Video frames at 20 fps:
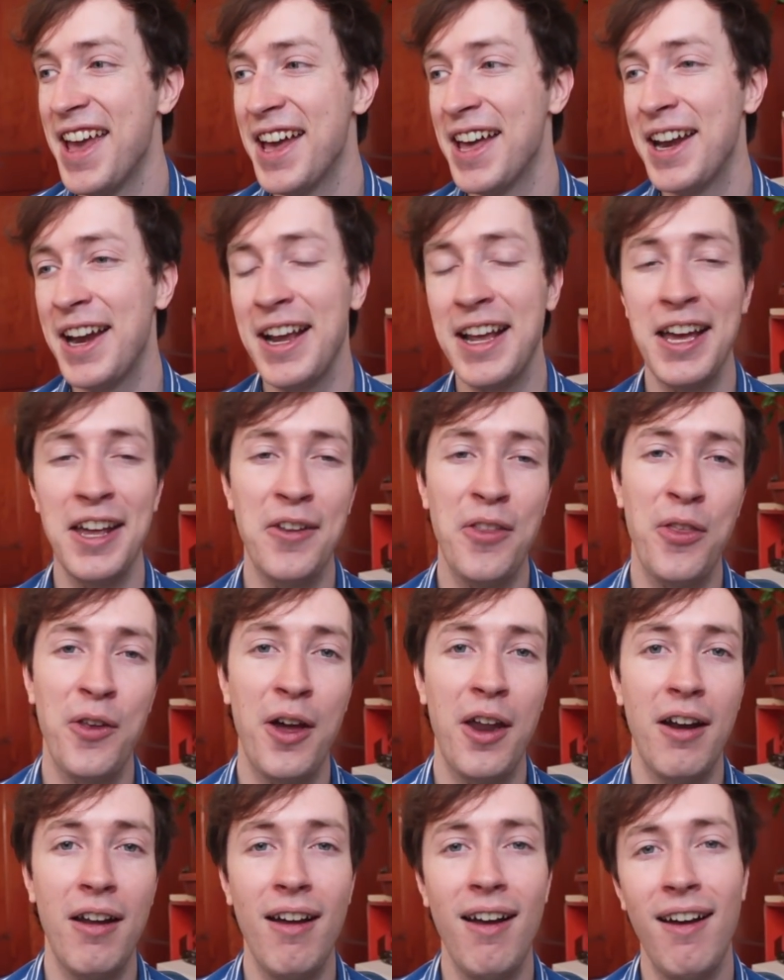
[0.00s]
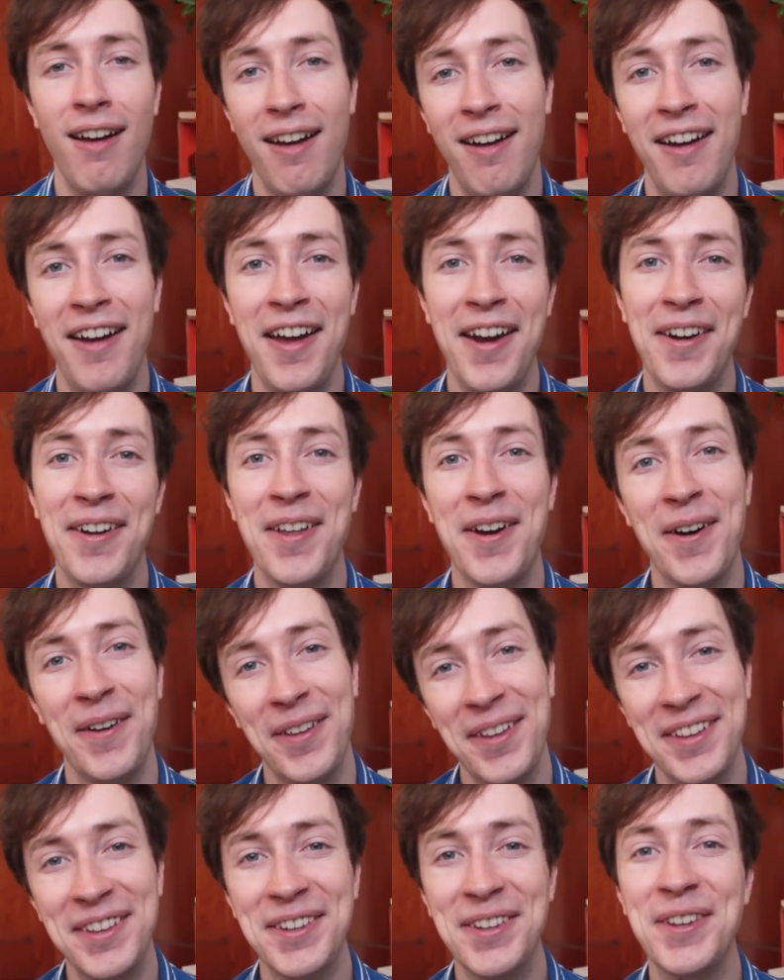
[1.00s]
And I kind of thought, ah, I don't
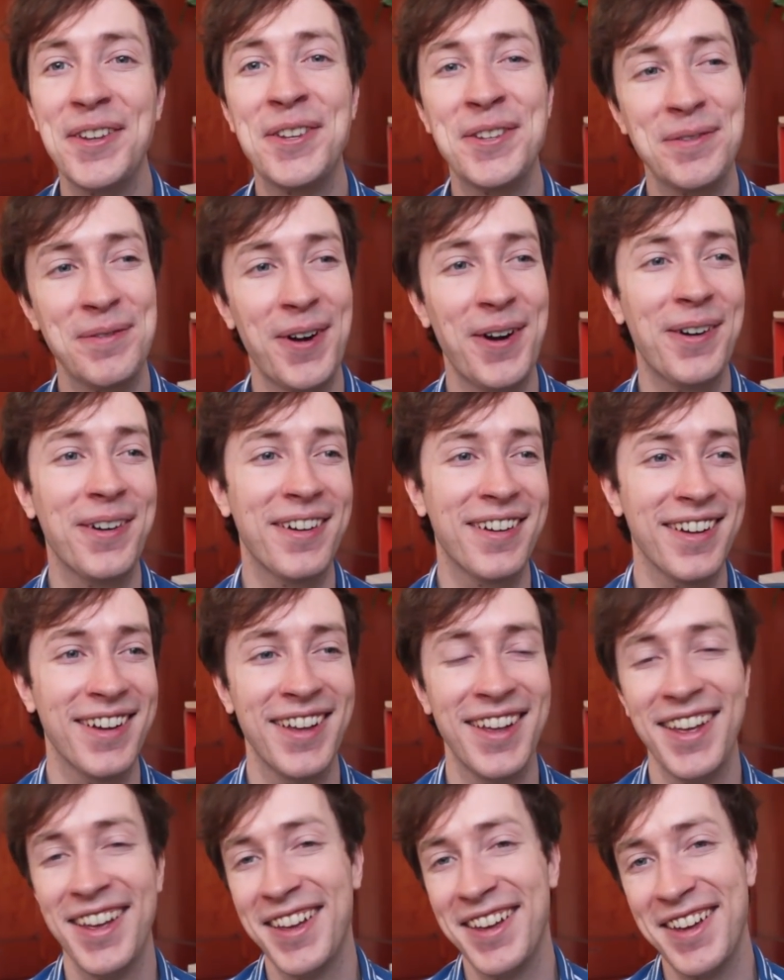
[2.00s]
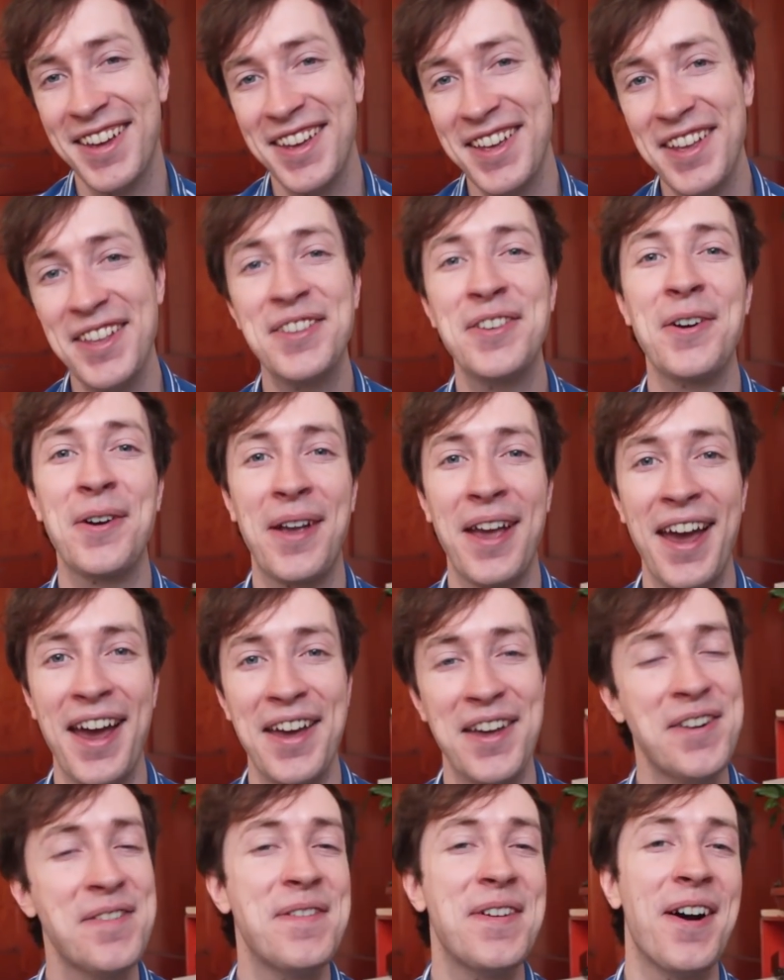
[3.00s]
know, that's a little smoke. It's okay,
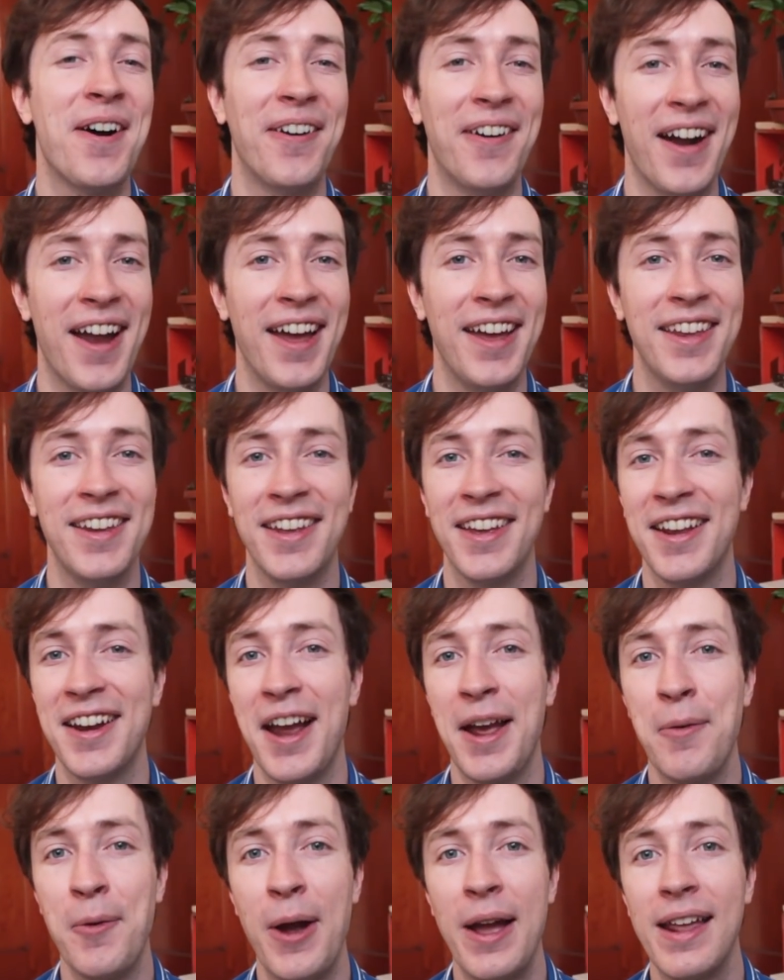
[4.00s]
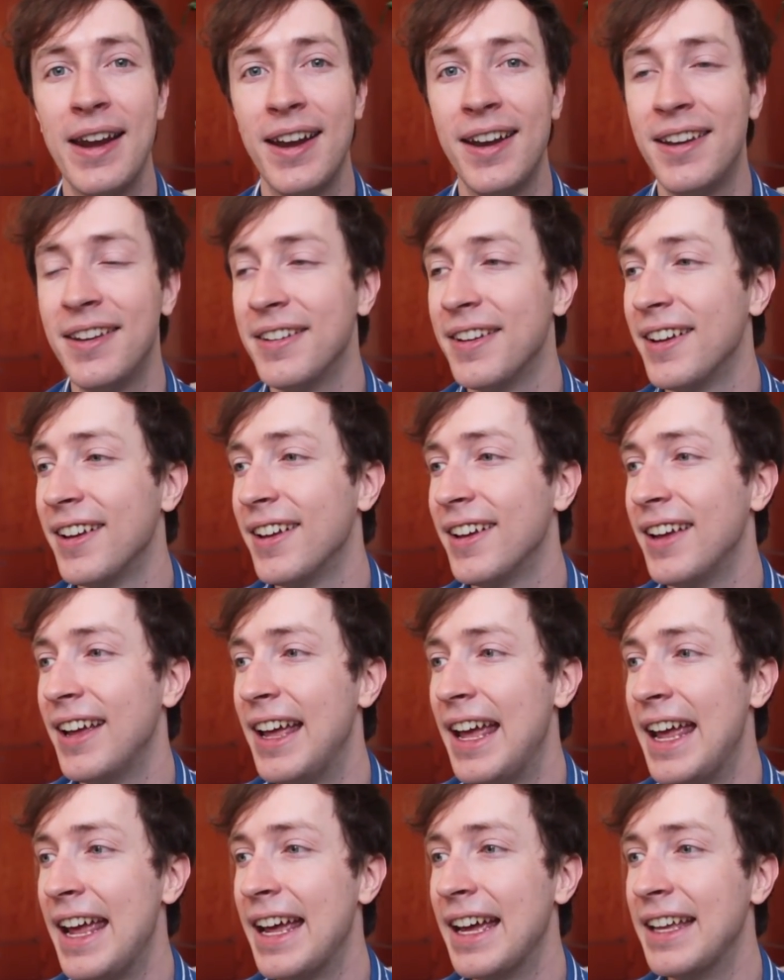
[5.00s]
it'll be all right. And I waited,
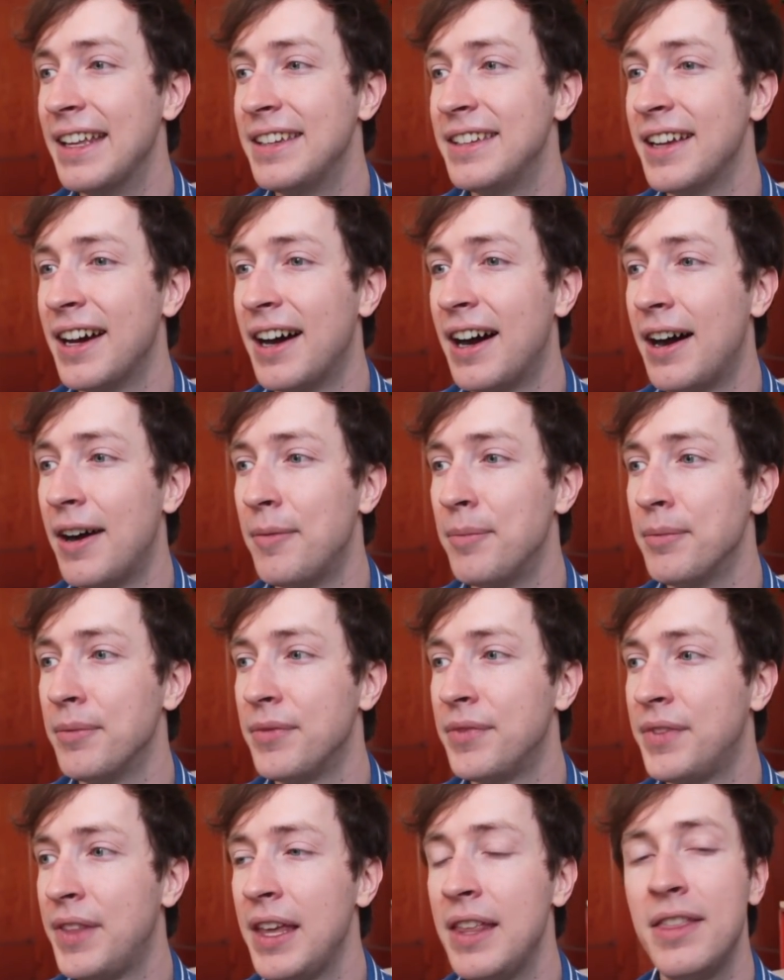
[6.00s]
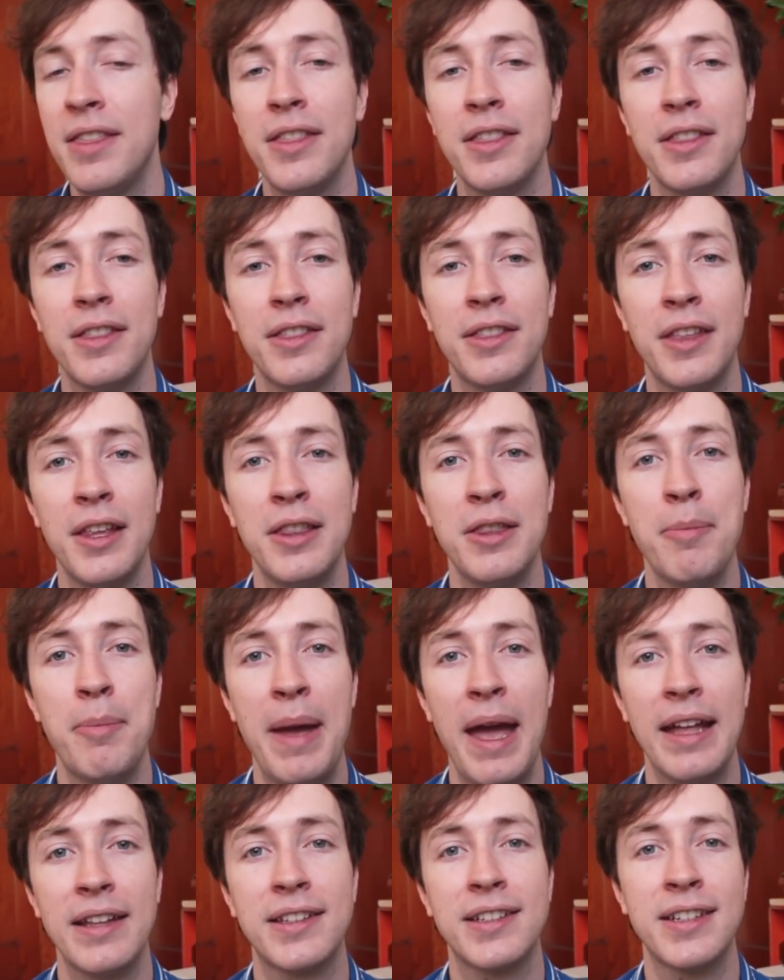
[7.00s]
and um, then then the
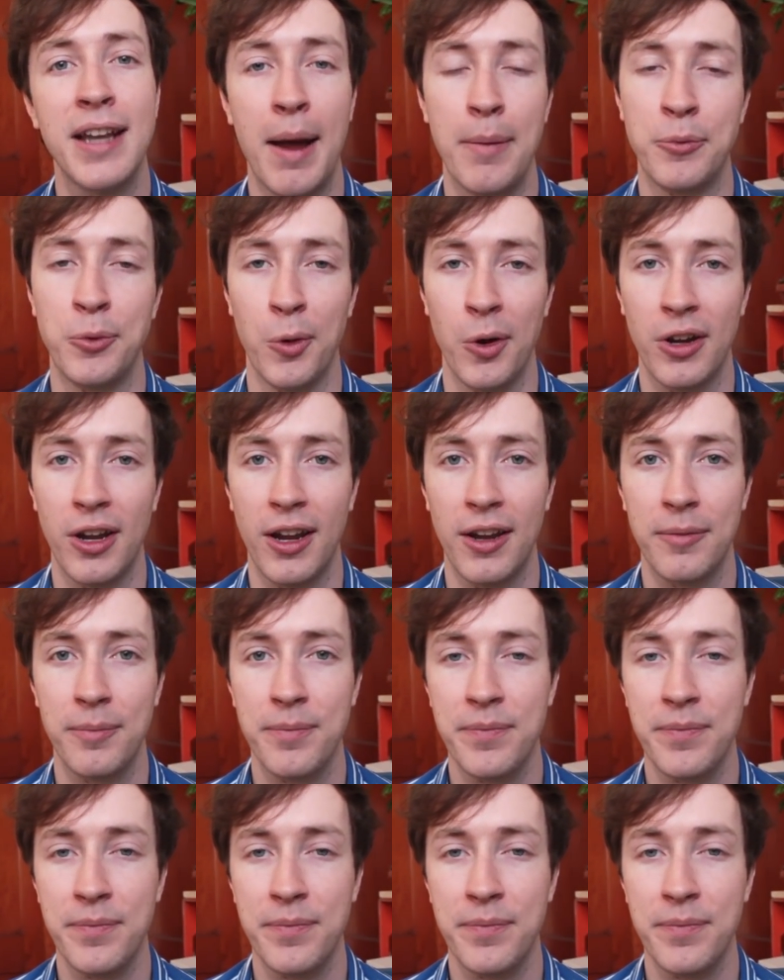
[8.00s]
bed stopped working.